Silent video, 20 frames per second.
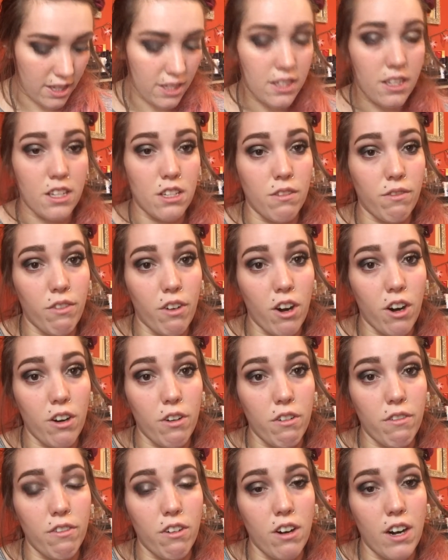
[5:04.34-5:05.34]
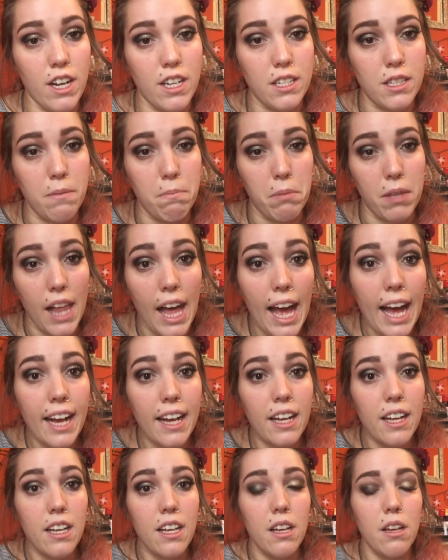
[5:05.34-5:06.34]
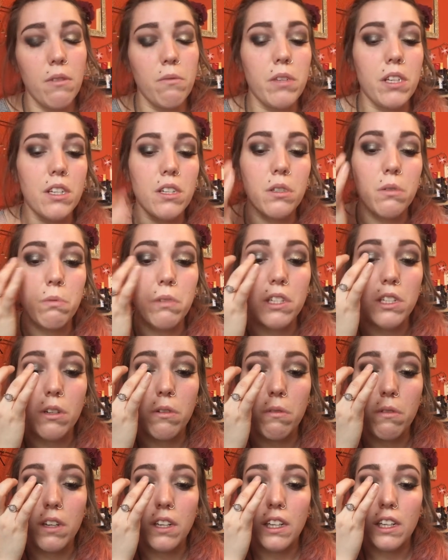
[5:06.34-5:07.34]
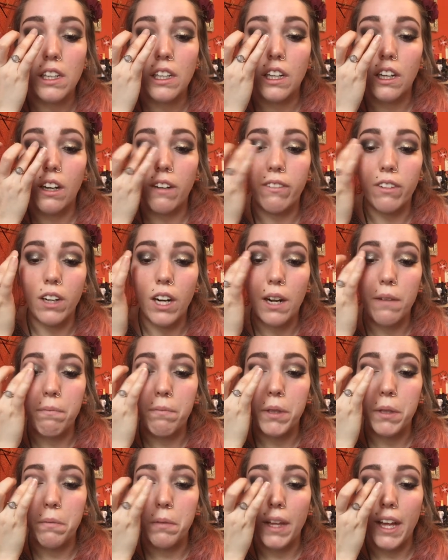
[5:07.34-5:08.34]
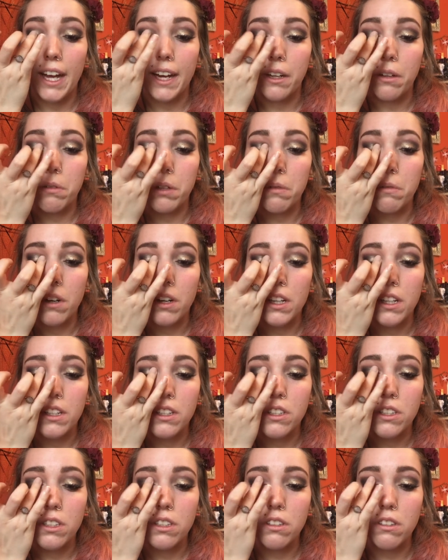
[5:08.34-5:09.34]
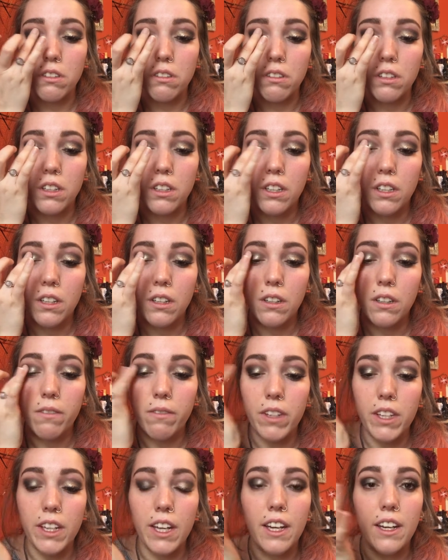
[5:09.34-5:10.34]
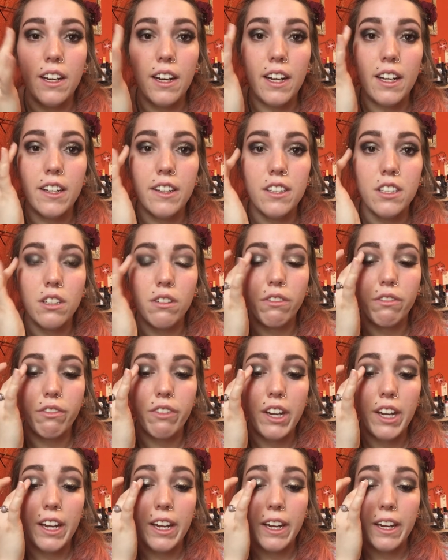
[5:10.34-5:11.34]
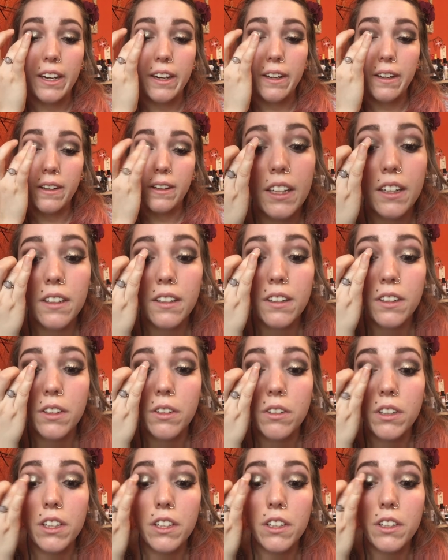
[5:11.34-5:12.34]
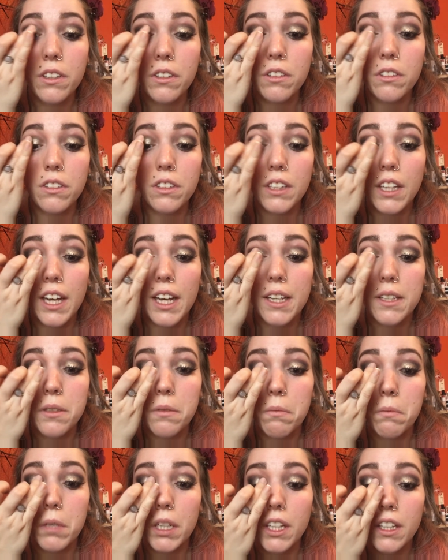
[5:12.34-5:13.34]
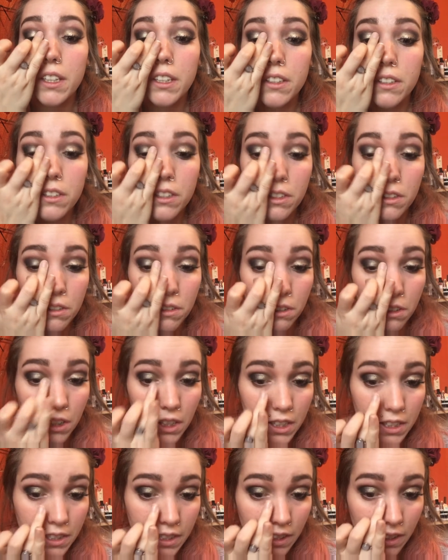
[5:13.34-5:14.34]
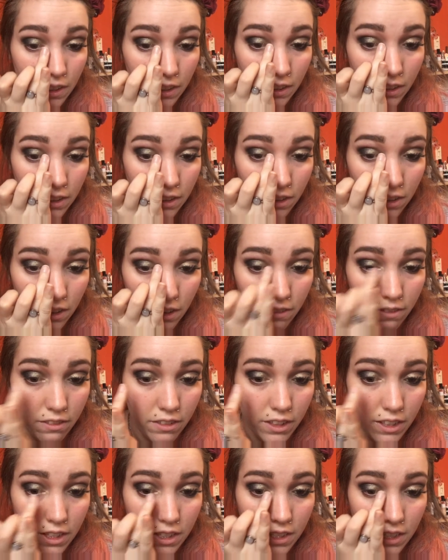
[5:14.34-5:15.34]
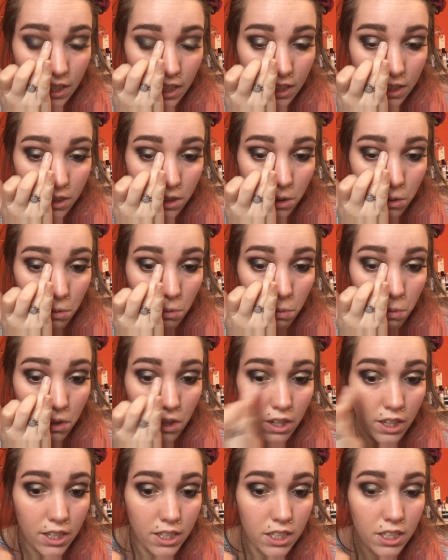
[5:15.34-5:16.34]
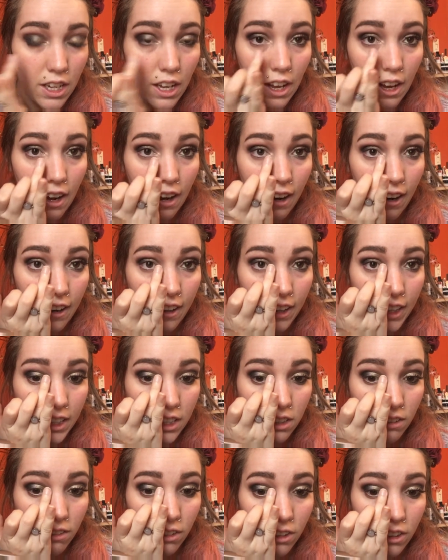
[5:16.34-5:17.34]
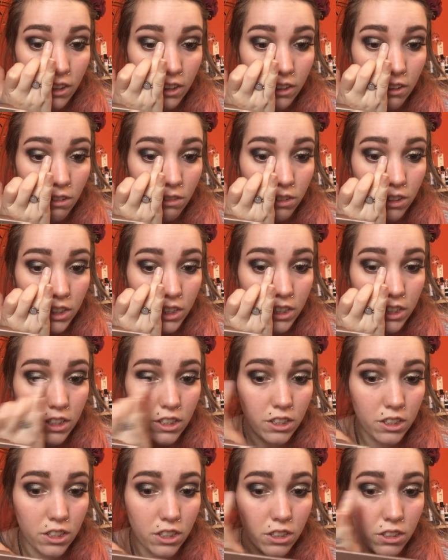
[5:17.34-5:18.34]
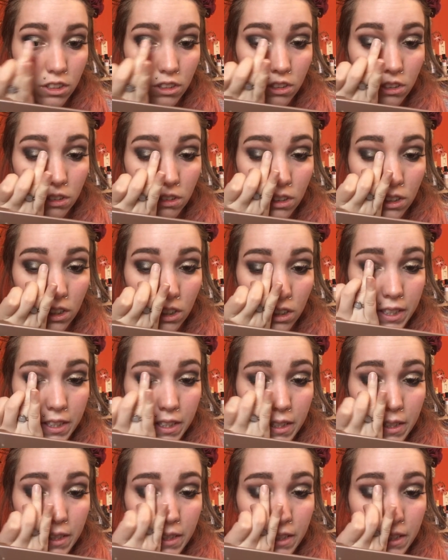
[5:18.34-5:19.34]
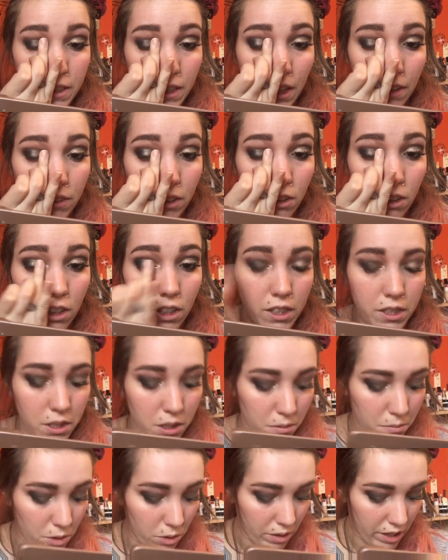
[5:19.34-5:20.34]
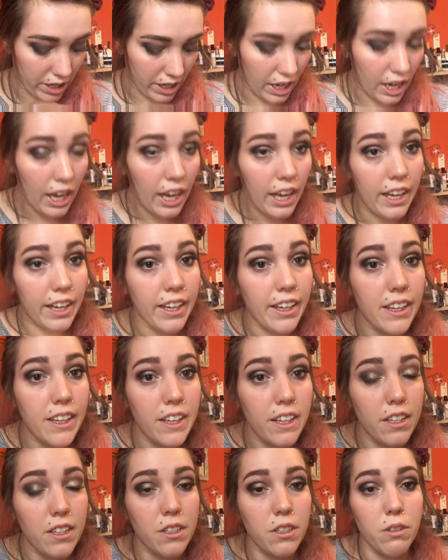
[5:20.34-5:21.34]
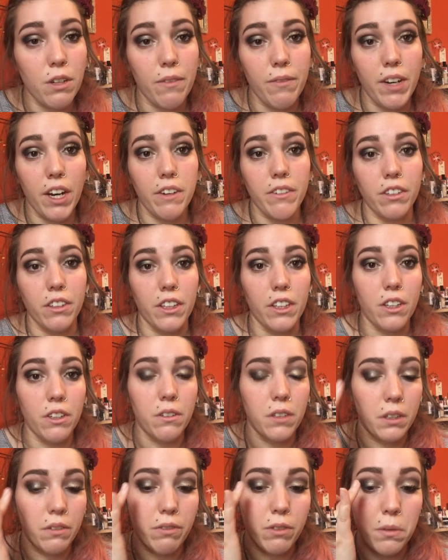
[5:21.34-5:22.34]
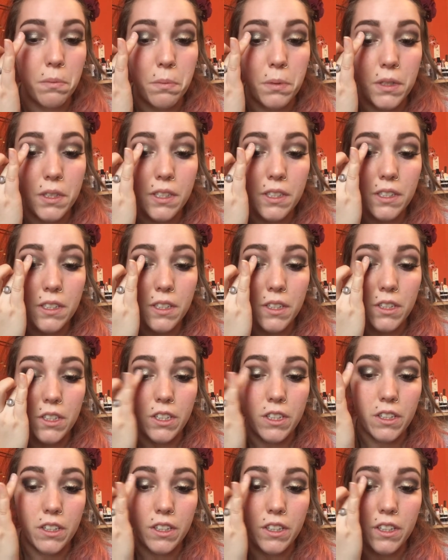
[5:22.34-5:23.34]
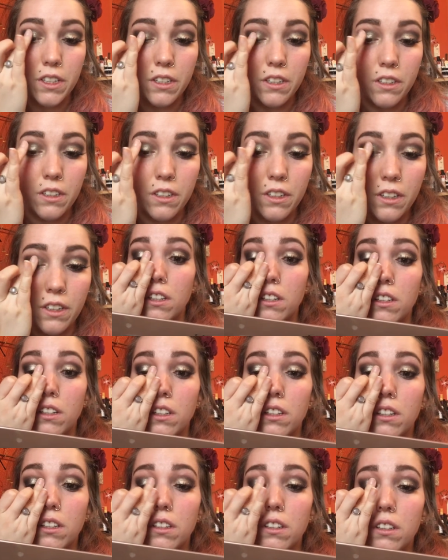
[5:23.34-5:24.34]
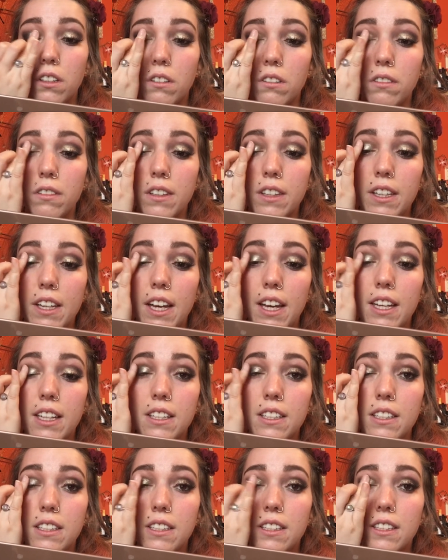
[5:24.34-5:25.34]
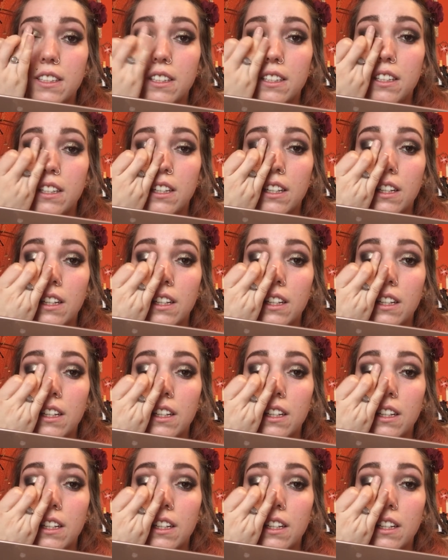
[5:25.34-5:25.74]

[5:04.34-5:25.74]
this as far over as black because we don't want to cover up the black. We want it to be a nice fade. And you can use as much or as little of this as you want. I like to put it over here too because it is, after all, a smoky eye, so I'm not really going for precision here. Oh, yes.